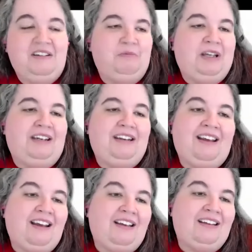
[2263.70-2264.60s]
but yeah.
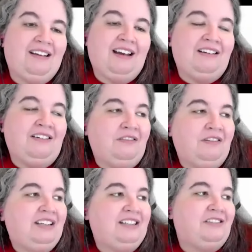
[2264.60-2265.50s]
that i know
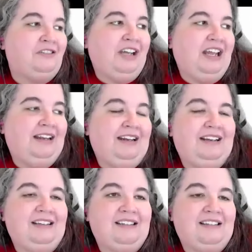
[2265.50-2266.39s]
they just look at
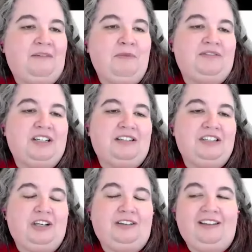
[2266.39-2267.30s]
it as i mean i've talked
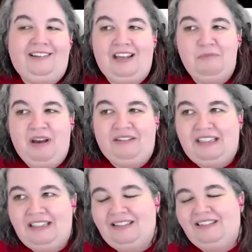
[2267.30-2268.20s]
to jen lilley about
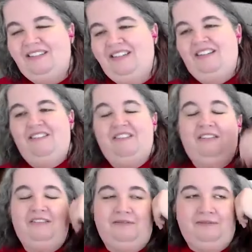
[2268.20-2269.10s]
this
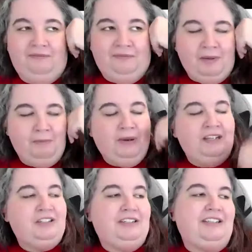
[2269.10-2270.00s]
all, a
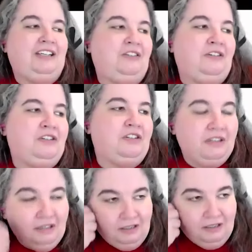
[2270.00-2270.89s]
bunch and you know you just